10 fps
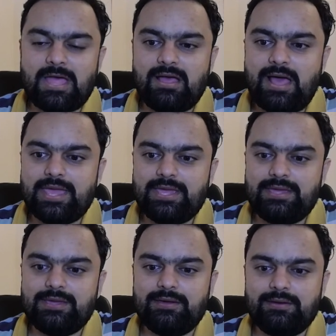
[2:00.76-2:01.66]

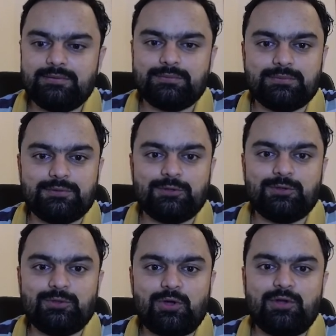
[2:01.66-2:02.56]
I
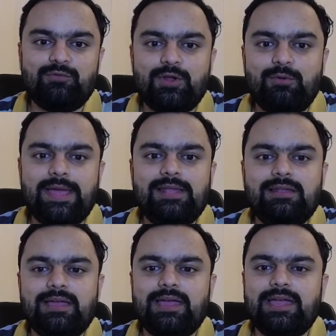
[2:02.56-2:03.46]
thought for a while,
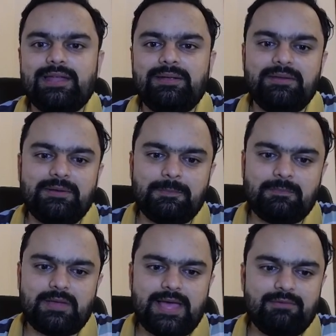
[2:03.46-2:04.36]
and
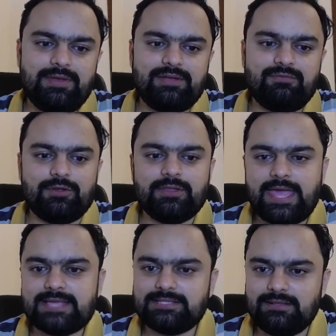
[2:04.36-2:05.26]
I went for the
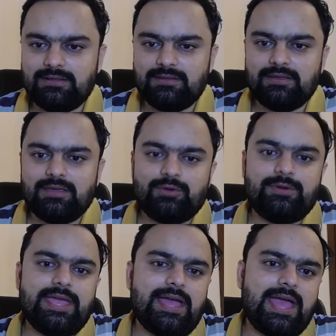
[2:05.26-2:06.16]
castle.
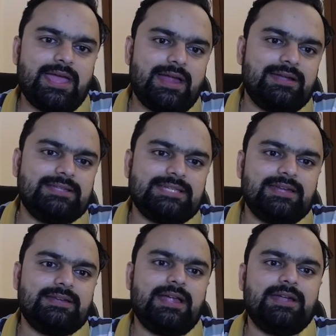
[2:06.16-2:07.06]
Today I had
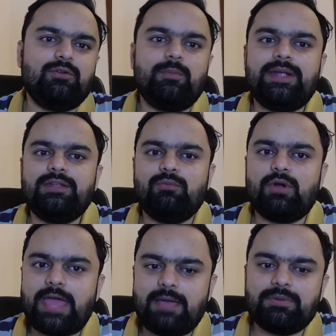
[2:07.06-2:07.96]
decided that no matter
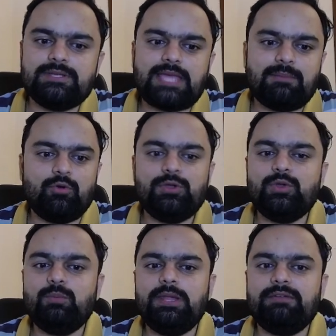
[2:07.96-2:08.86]
what happens, I'm going
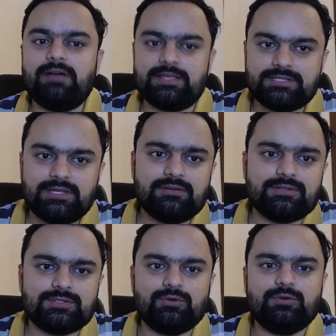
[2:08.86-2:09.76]
to play faster.
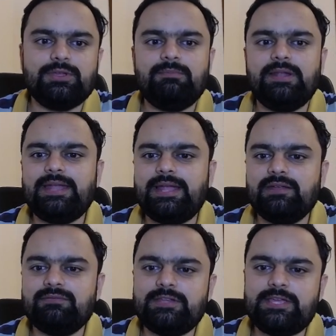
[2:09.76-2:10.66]
So he played
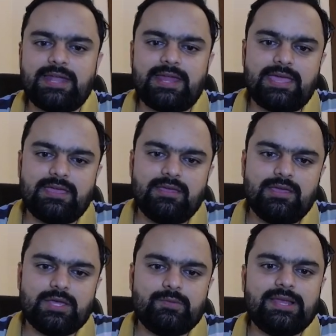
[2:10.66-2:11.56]
knight of 3 and I
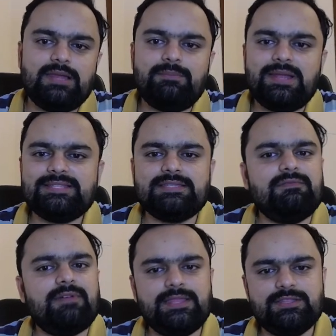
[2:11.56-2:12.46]
quickly played
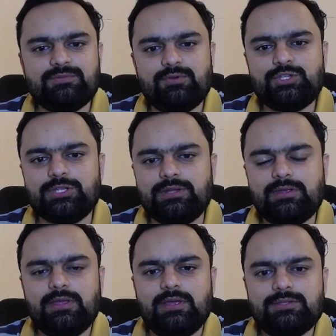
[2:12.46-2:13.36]
c5 in this position.
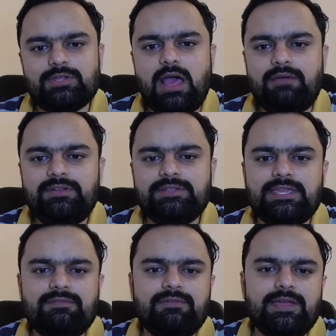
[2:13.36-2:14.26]
So after
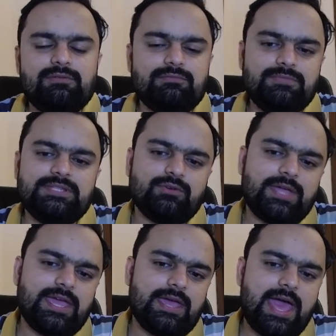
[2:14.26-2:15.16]
c5 means,
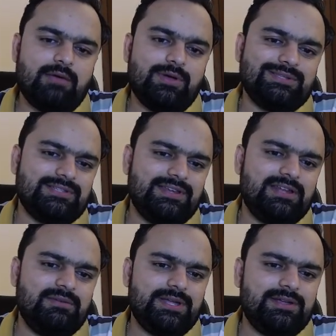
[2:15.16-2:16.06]
okay, I was a
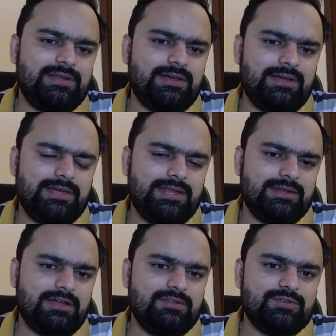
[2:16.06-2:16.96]
little bit
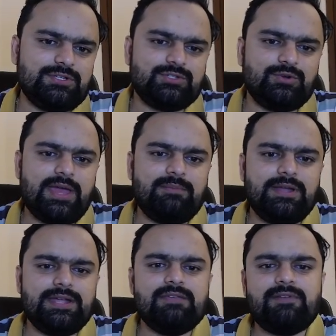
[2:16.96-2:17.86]
in confusion, should I
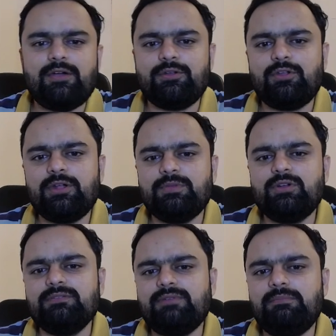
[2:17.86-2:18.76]
play d5 or not,
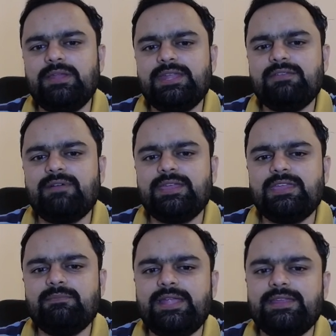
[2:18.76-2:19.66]
because if I play d5
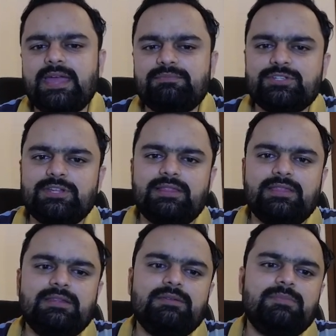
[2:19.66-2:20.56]
he might capture, and
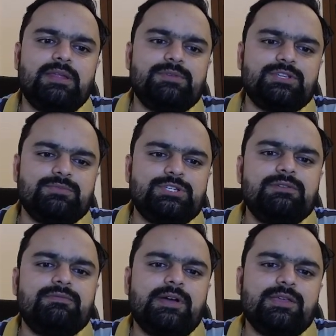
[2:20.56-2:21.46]
then he play bishop
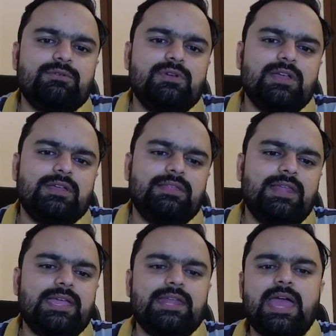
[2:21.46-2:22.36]
g5, then
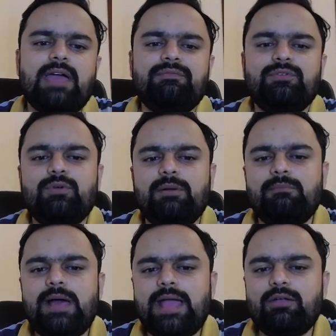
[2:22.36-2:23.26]
again I have to come
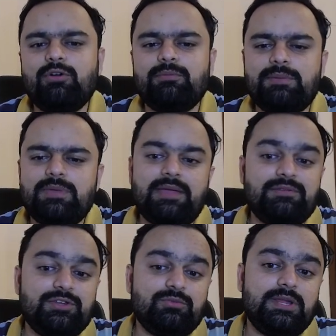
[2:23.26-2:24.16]
back, or maybe I
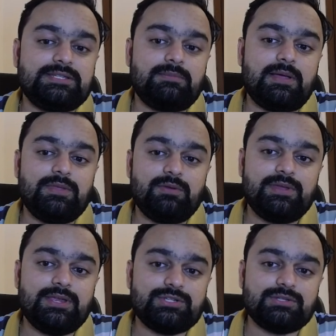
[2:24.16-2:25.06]
need to play some other
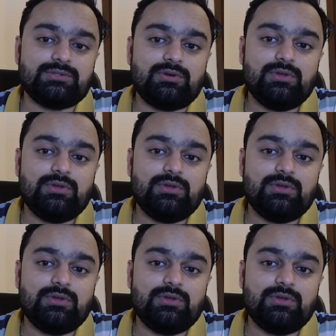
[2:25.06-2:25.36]
variation. So